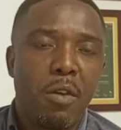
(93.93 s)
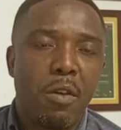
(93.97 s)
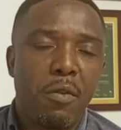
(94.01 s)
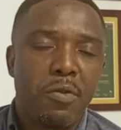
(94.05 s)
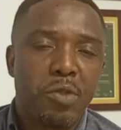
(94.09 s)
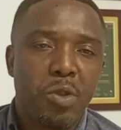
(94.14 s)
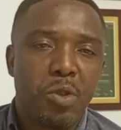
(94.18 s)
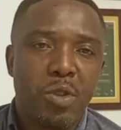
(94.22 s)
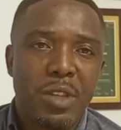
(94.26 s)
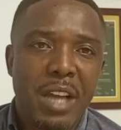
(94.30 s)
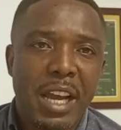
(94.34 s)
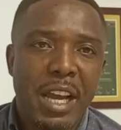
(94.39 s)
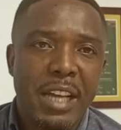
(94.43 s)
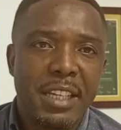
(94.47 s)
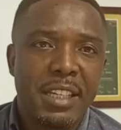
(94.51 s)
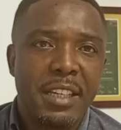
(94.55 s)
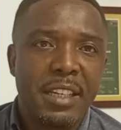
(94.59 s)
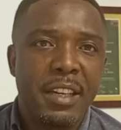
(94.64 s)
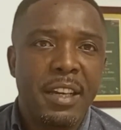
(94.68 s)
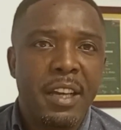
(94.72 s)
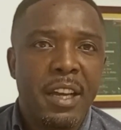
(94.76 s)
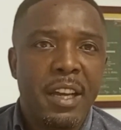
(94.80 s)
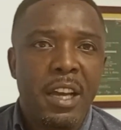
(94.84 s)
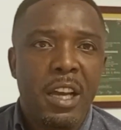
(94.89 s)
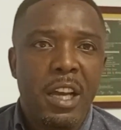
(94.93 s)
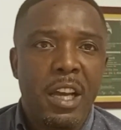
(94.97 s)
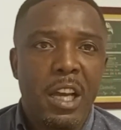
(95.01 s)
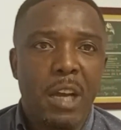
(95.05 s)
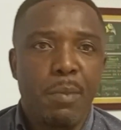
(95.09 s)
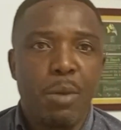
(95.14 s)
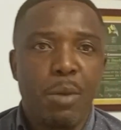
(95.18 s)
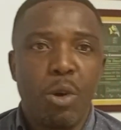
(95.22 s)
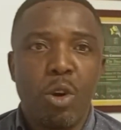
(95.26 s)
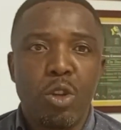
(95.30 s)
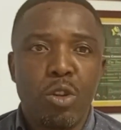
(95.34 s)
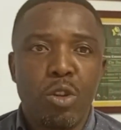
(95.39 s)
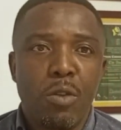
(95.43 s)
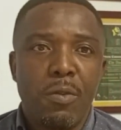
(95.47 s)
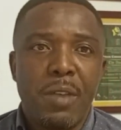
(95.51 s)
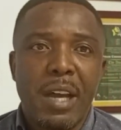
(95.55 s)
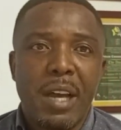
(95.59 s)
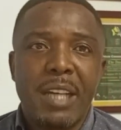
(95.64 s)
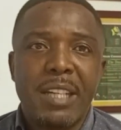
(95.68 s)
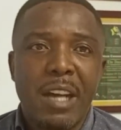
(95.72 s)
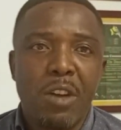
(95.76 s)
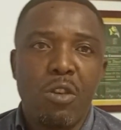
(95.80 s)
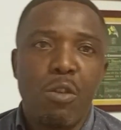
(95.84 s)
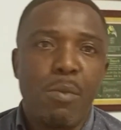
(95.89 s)
society. And because of
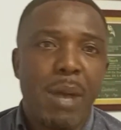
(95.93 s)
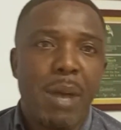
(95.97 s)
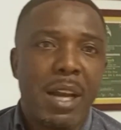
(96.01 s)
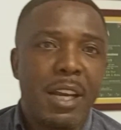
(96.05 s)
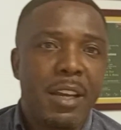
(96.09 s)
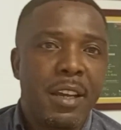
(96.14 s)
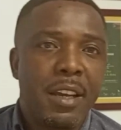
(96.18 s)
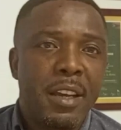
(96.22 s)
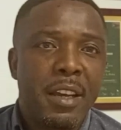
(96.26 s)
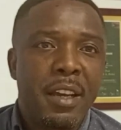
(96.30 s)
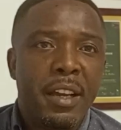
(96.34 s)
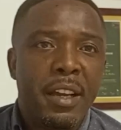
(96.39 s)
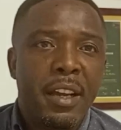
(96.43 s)
that anomaly,